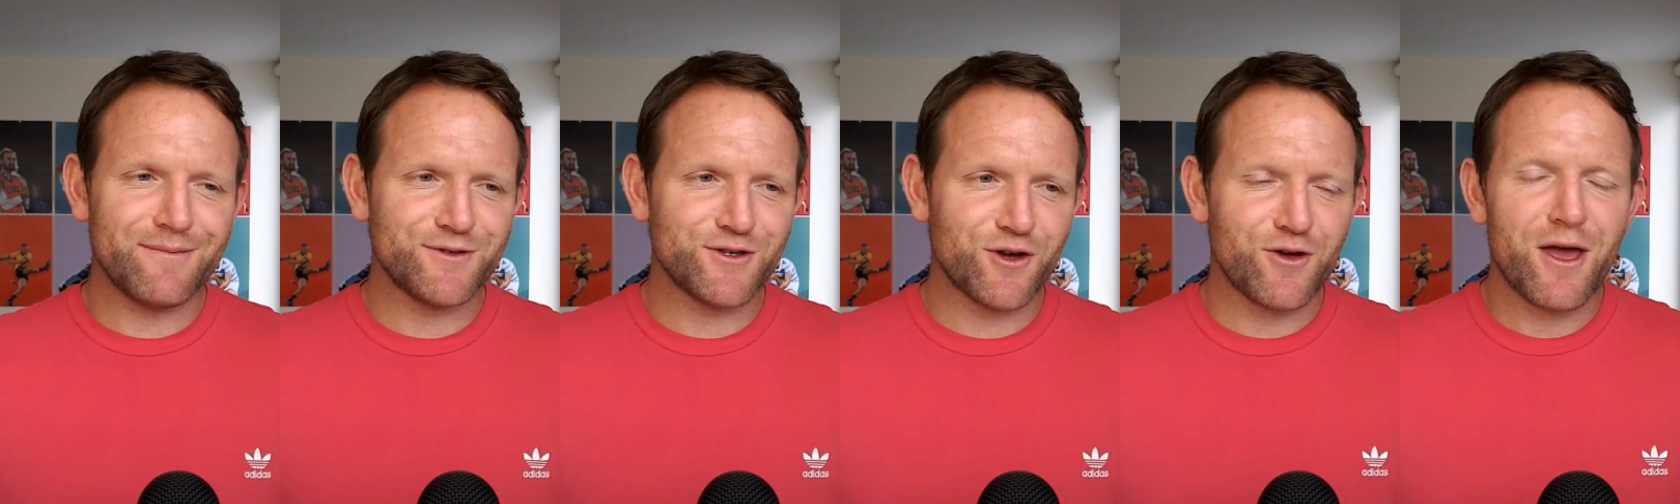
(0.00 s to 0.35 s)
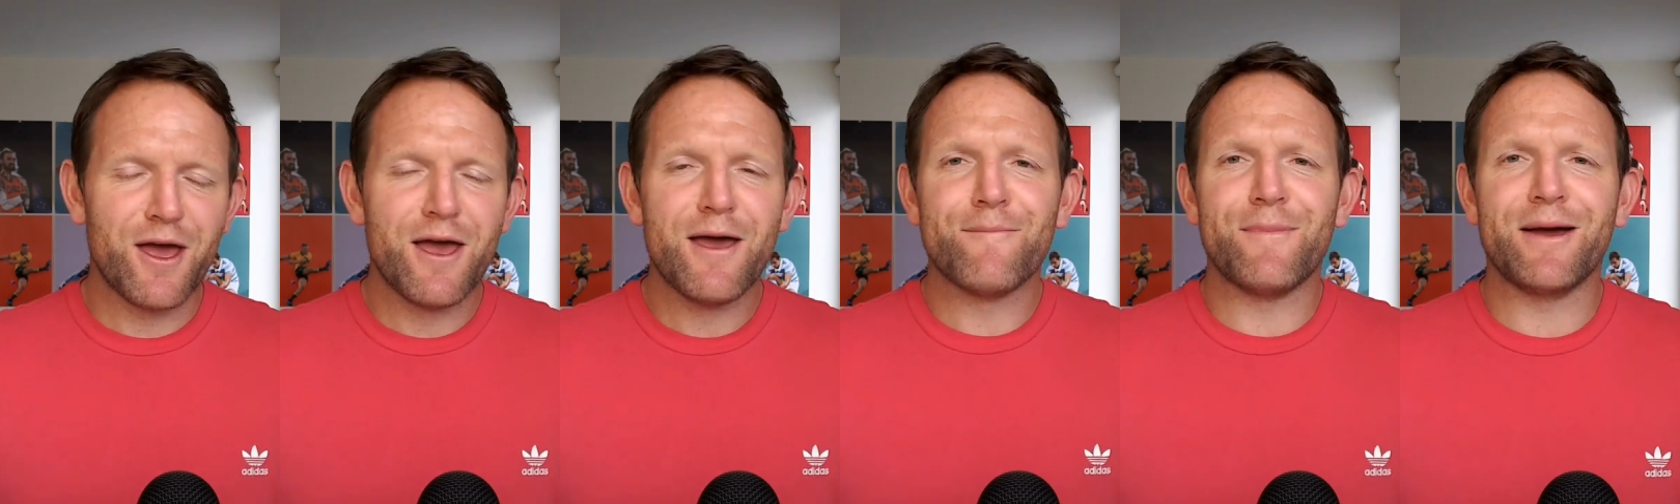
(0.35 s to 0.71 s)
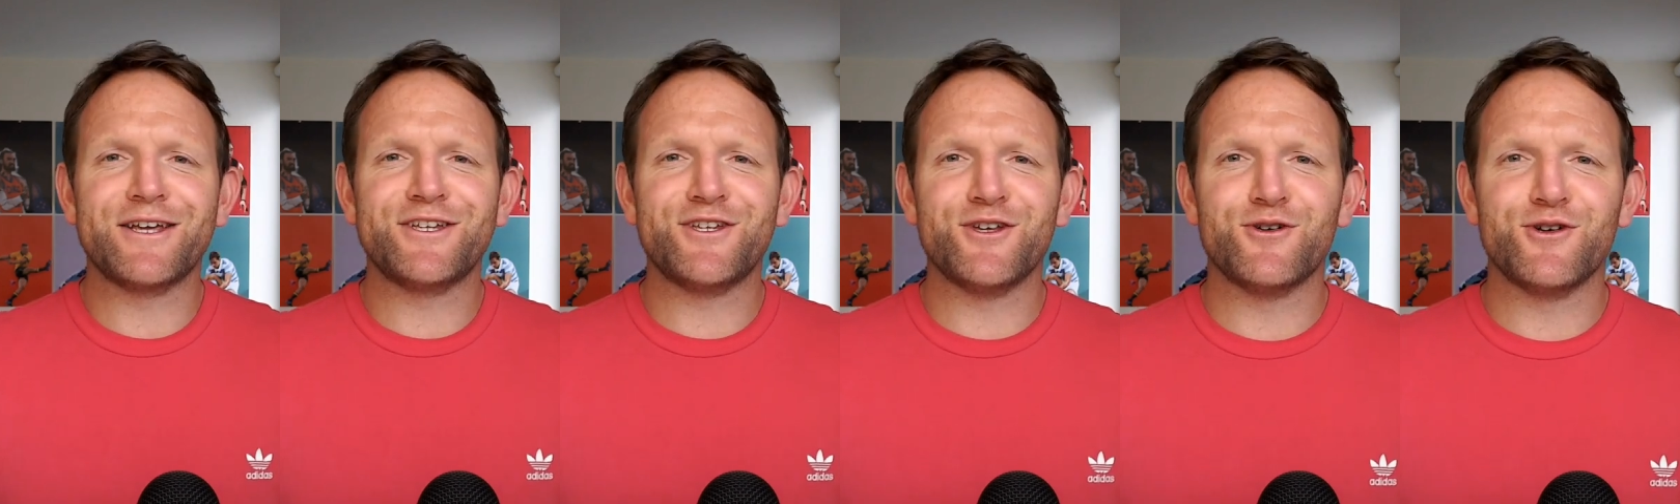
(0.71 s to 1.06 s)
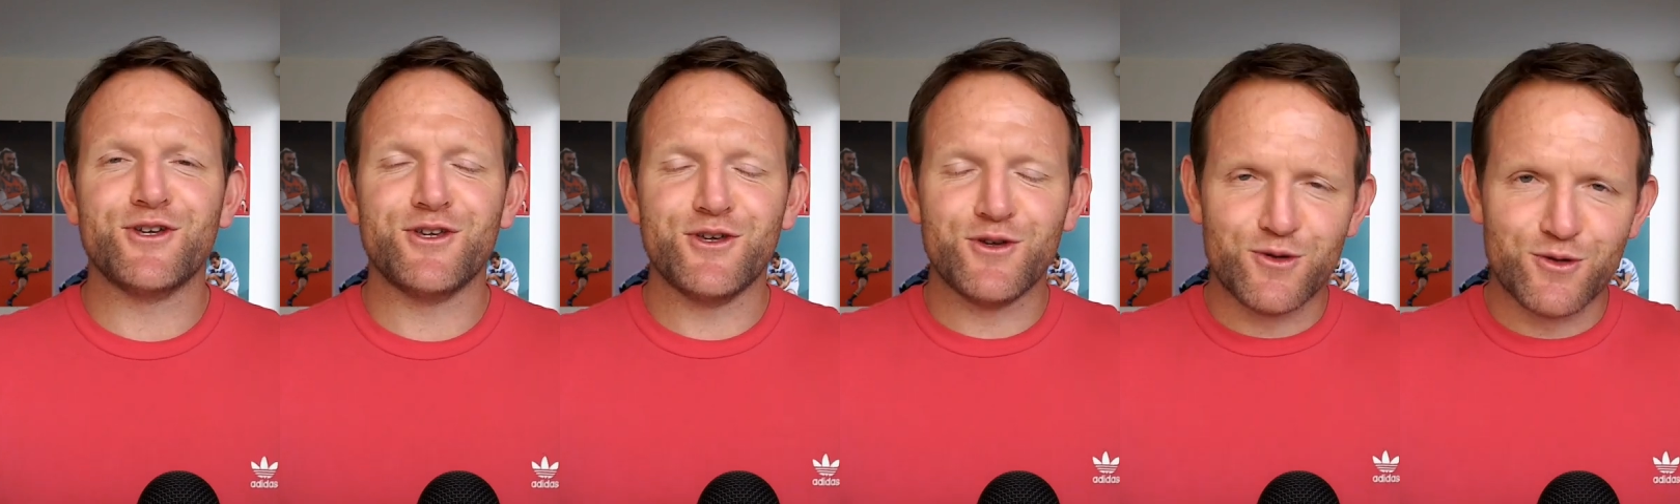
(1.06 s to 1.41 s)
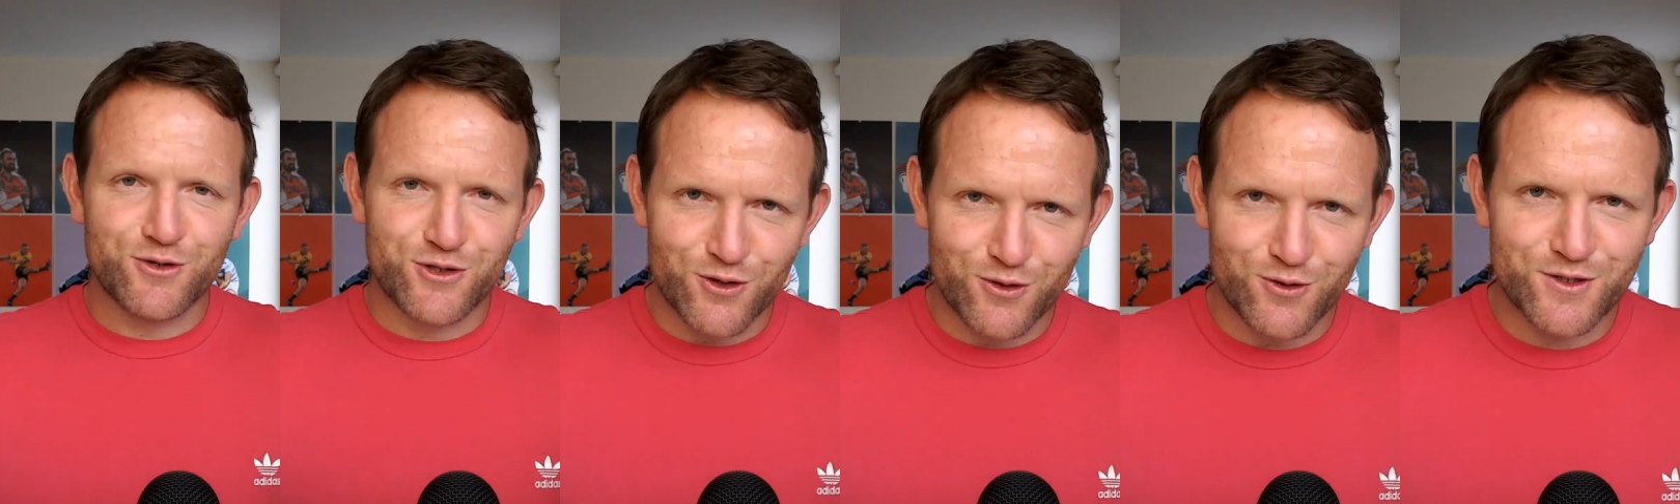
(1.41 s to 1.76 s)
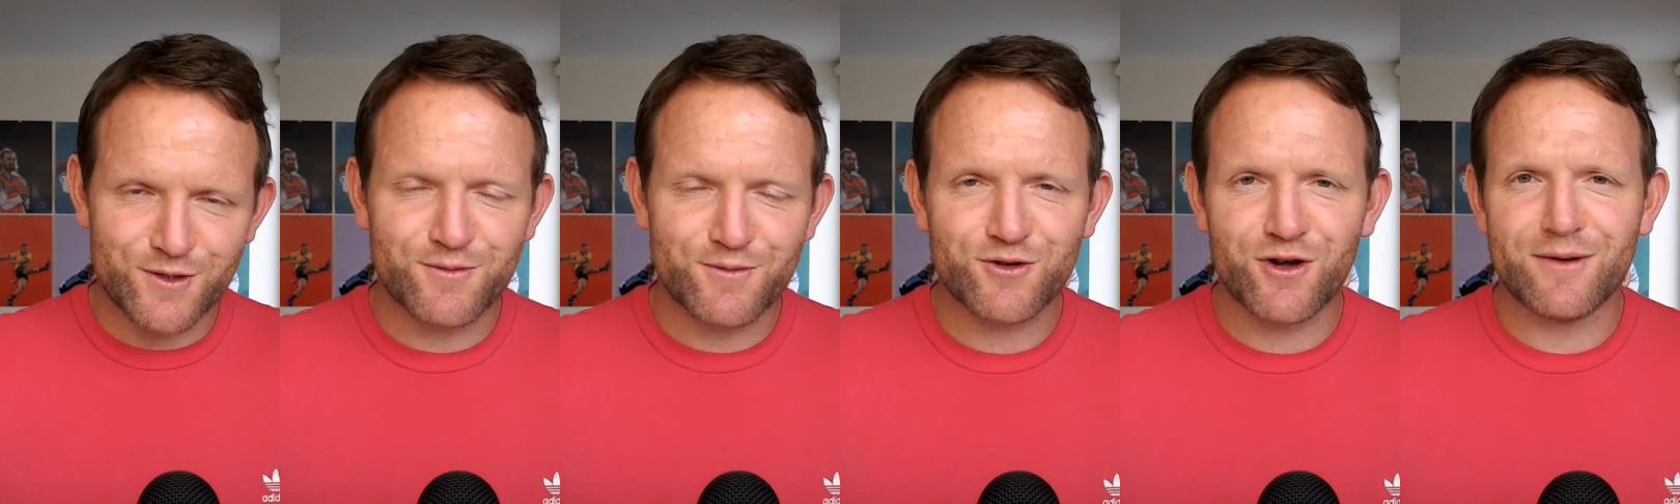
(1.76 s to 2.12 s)
So make sure you do
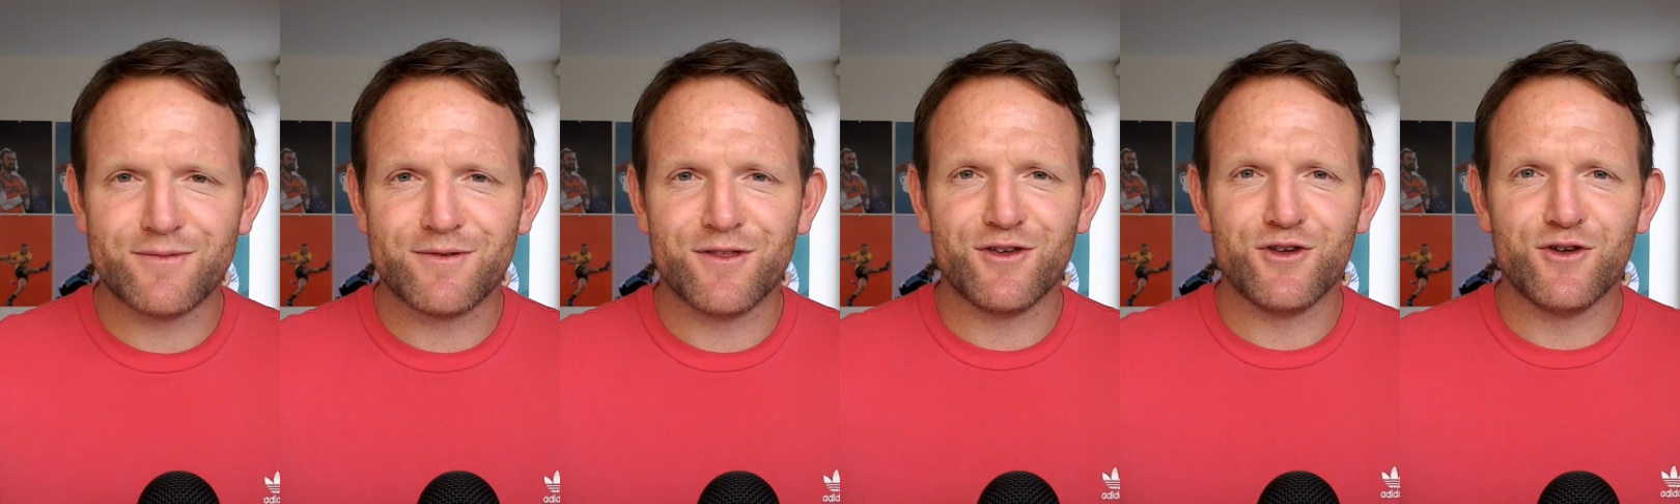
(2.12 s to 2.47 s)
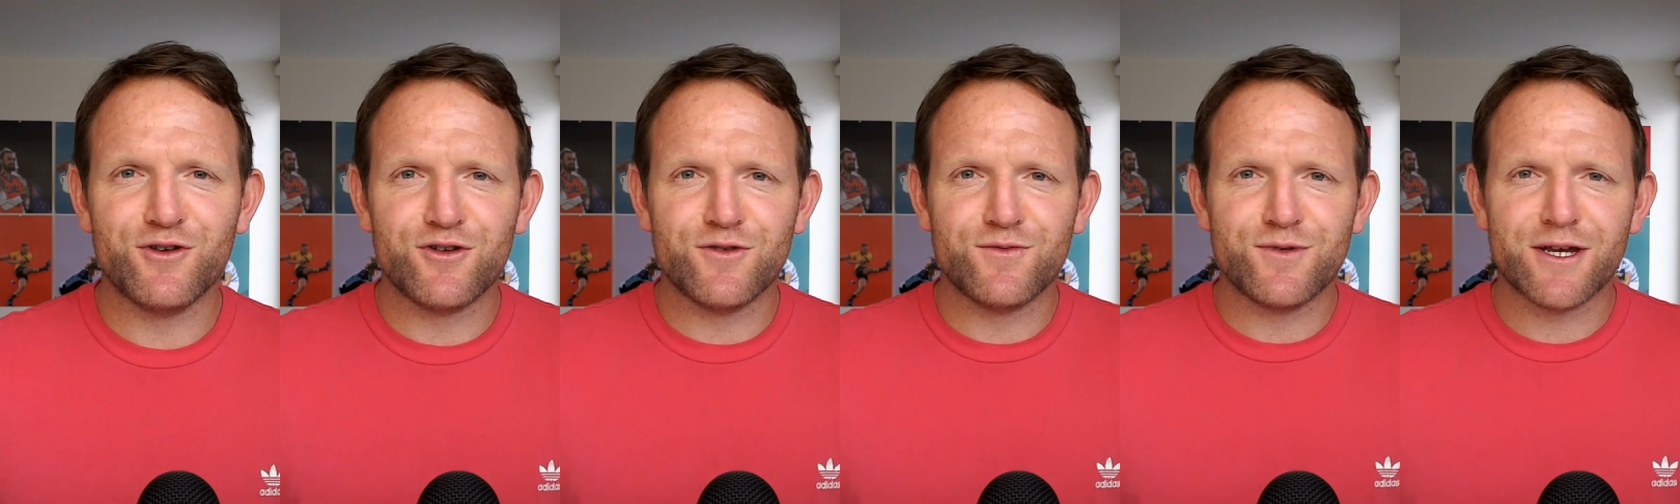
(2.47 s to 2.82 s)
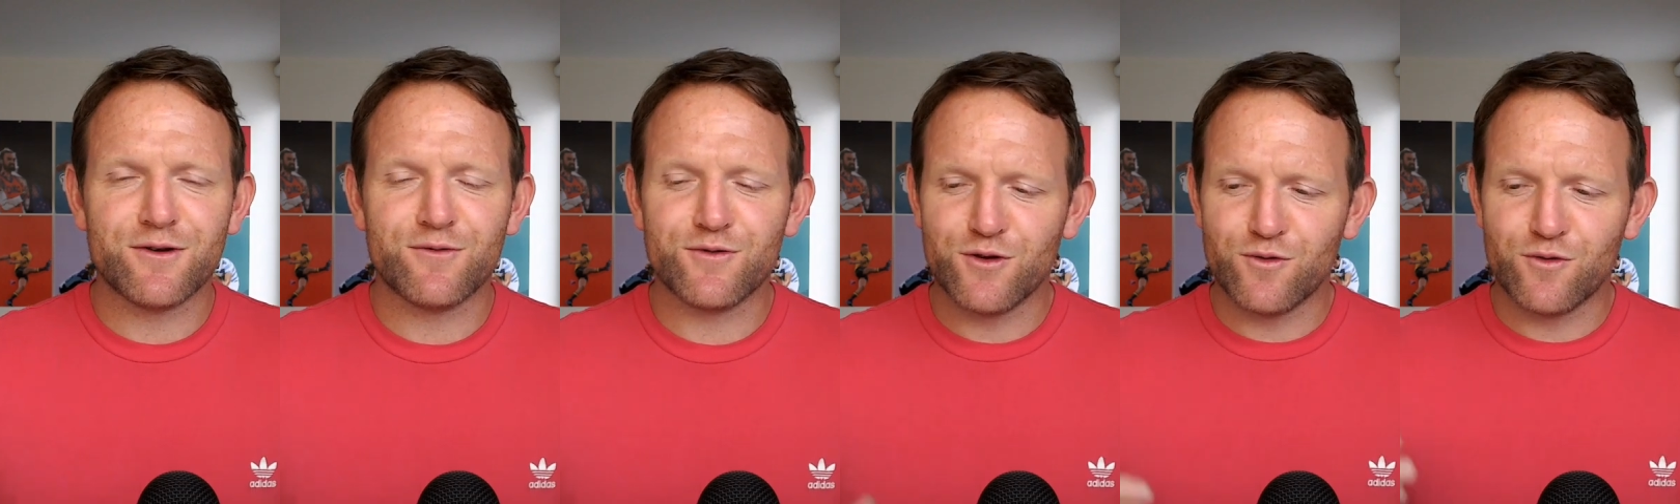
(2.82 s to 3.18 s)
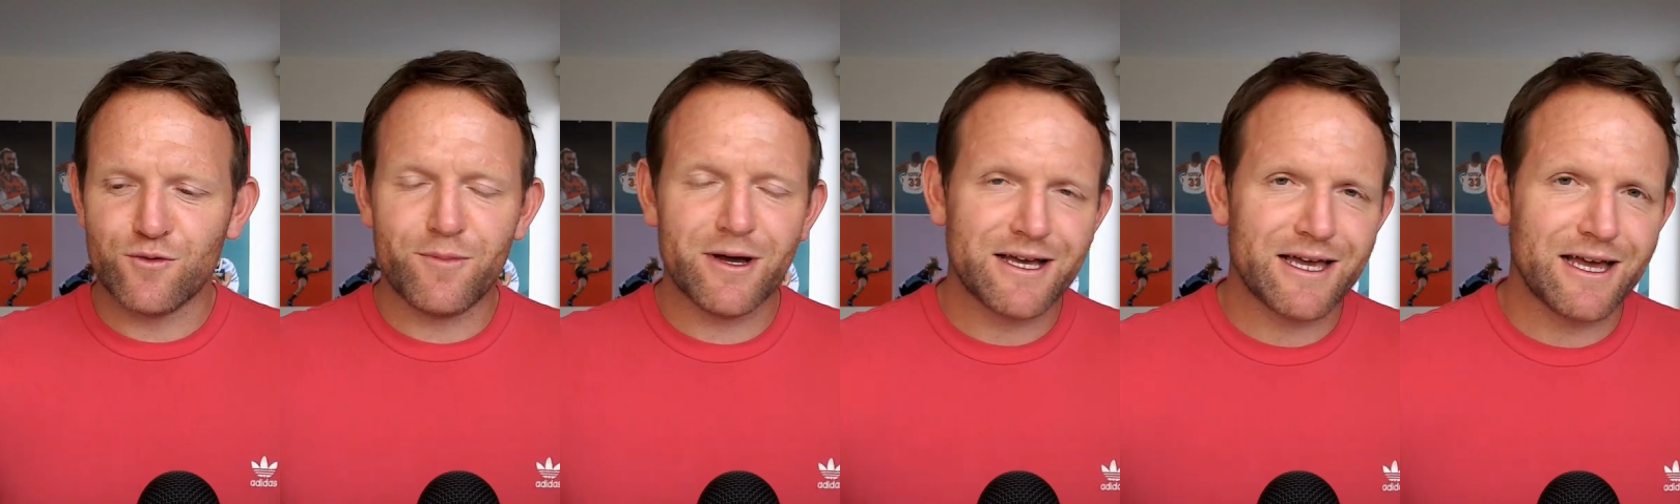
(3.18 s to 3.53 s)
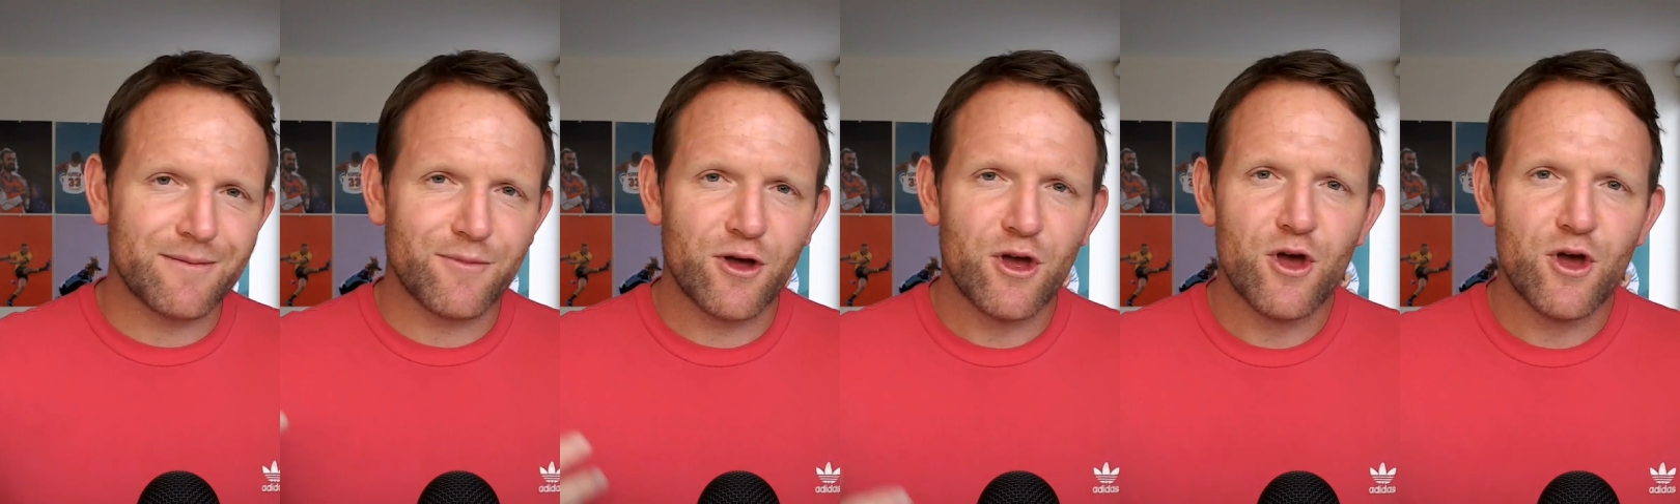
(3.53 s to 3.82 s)
subscribe to the YouTube channel. You will pick up